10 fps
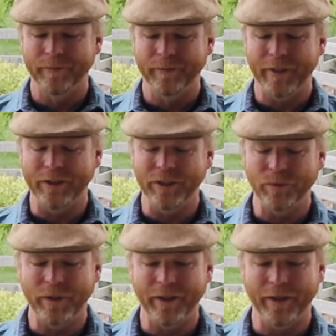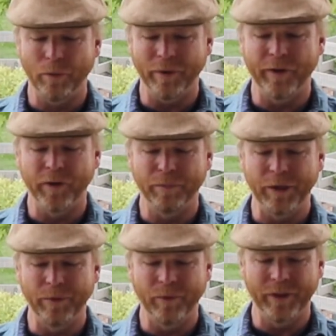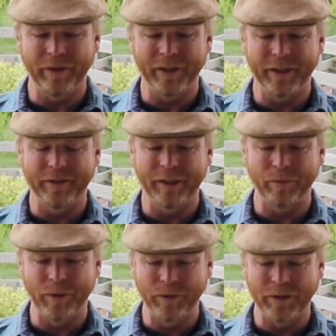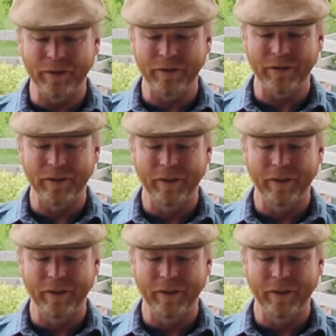I just want to help other people realize that emotions